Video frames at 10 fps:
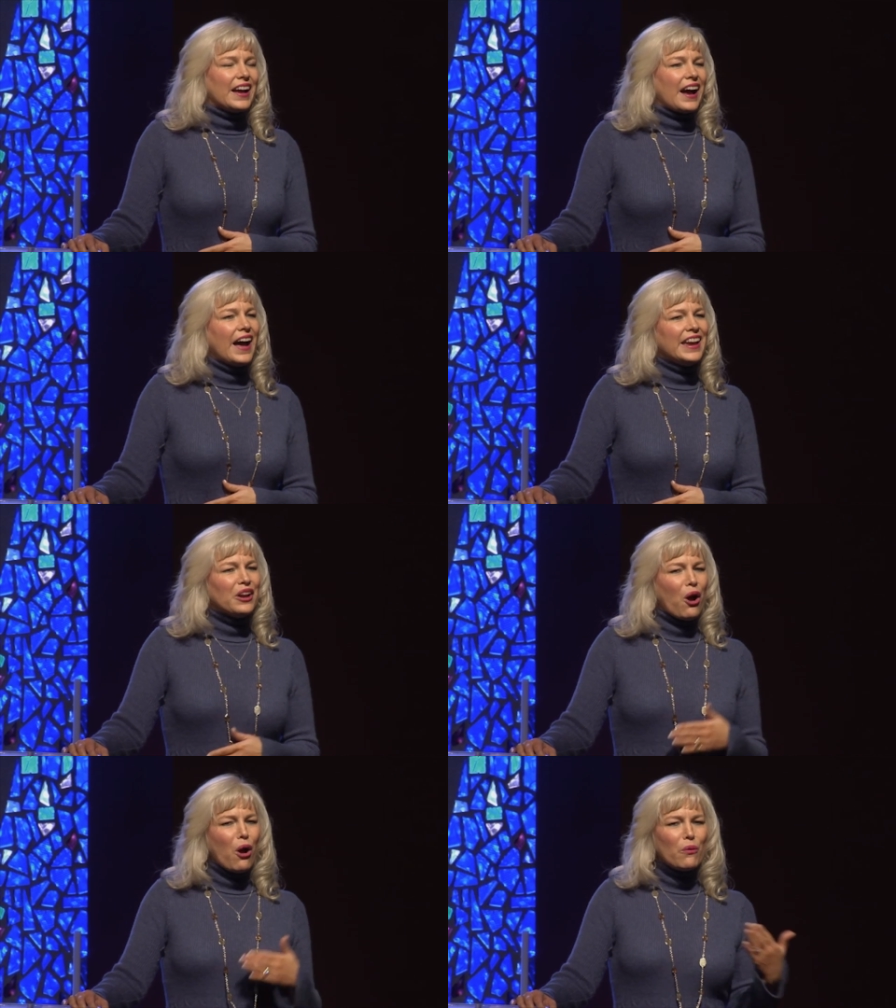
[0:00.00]
I had
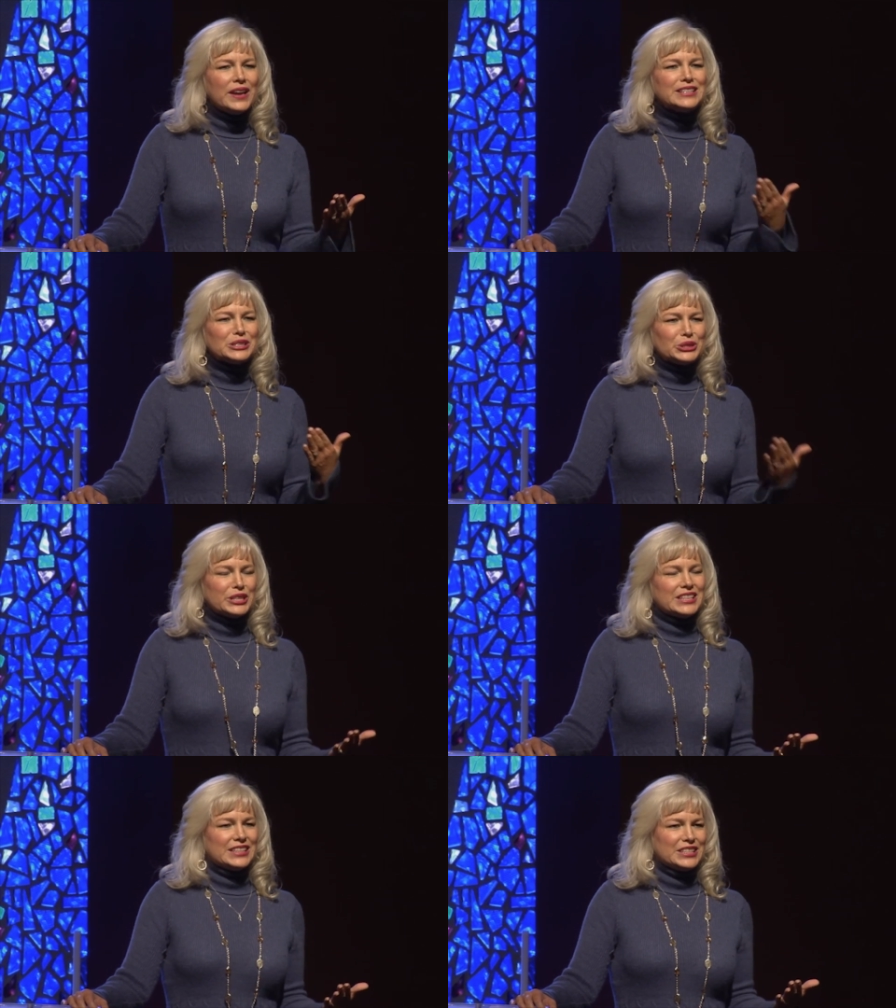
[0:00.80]
always
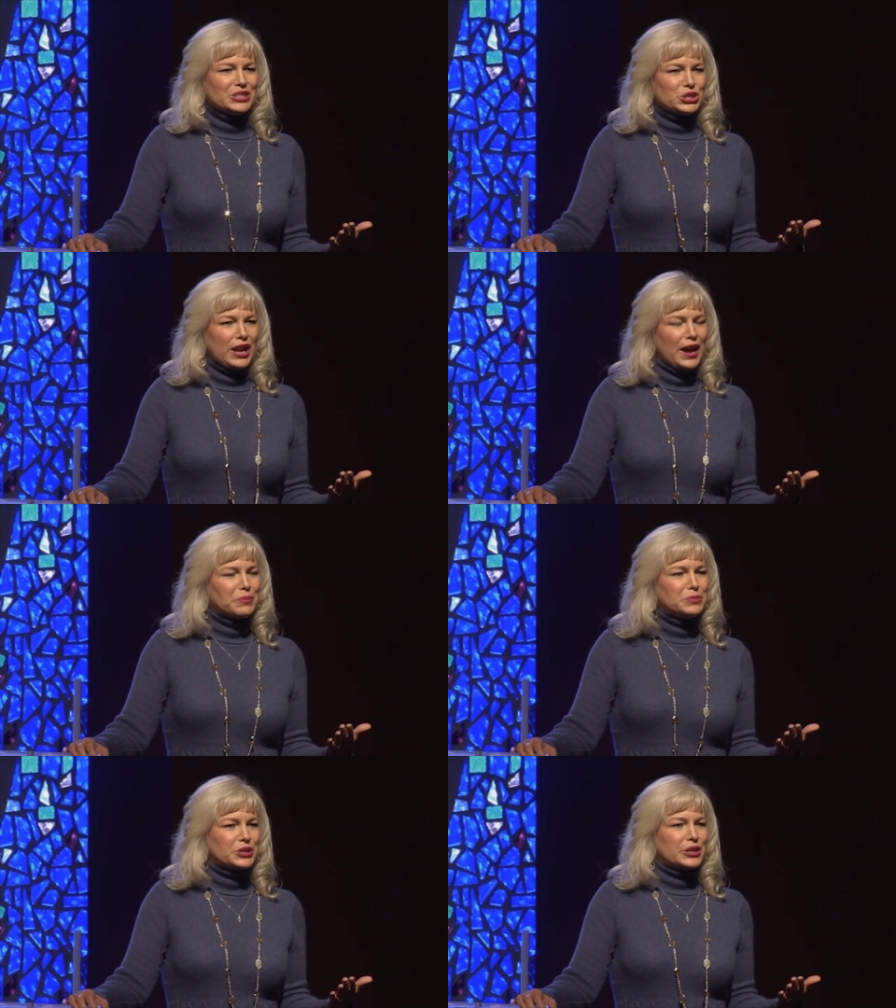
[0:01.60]
looked at this
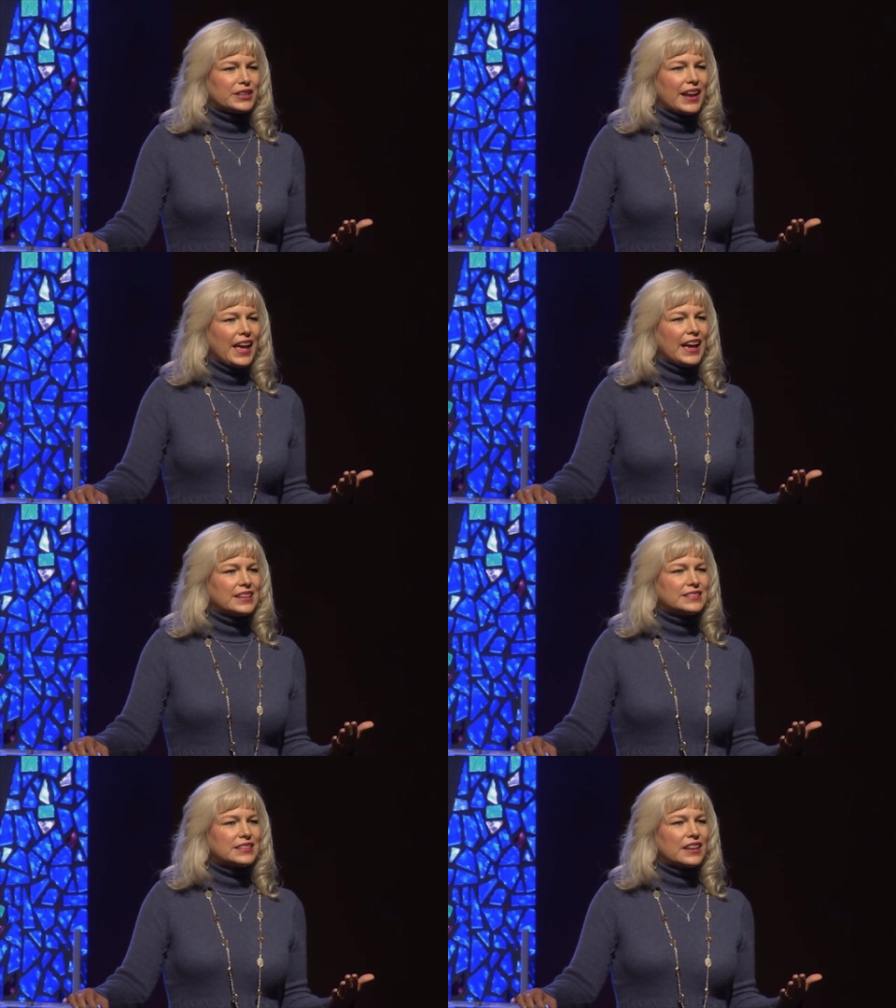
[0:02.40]
chapter
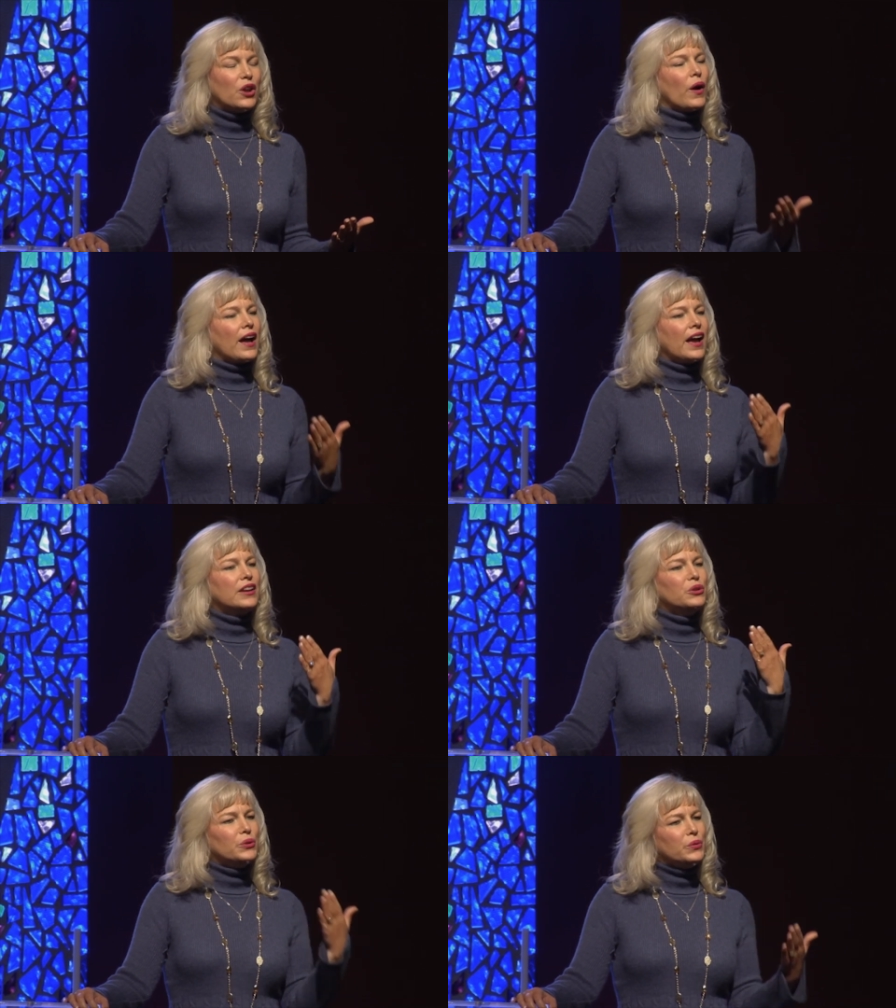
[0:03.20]
as, you know, I, I
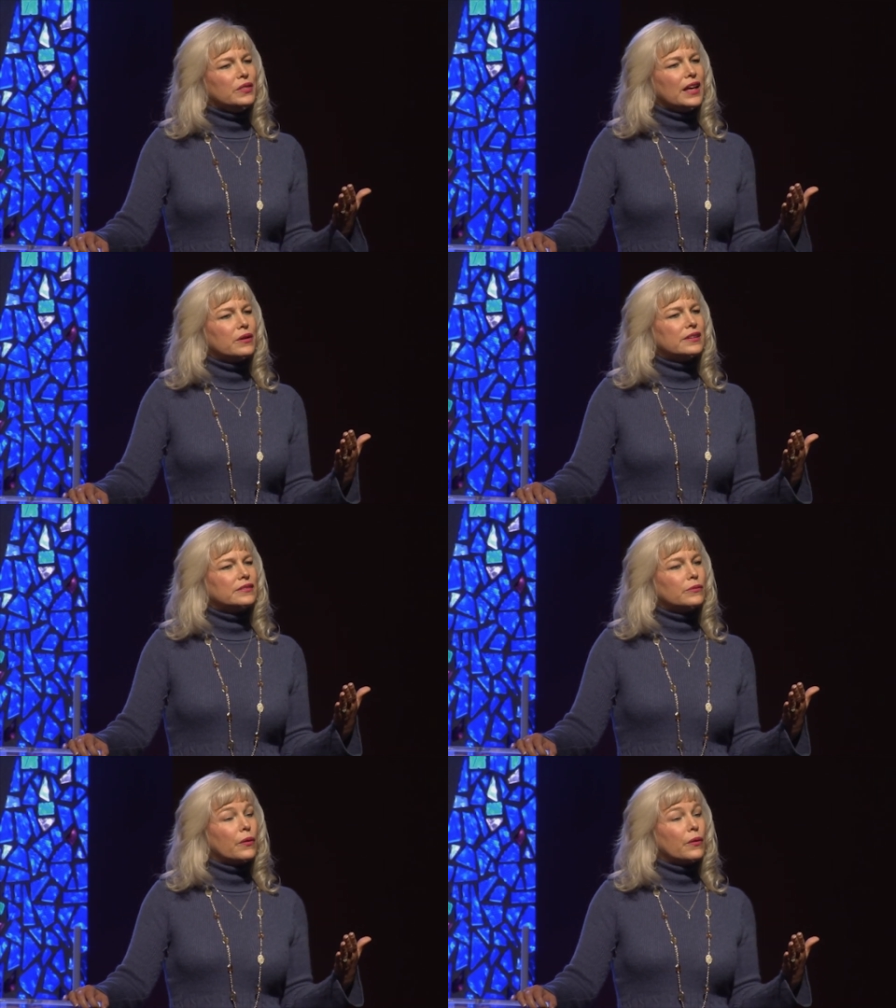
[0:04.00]
knew that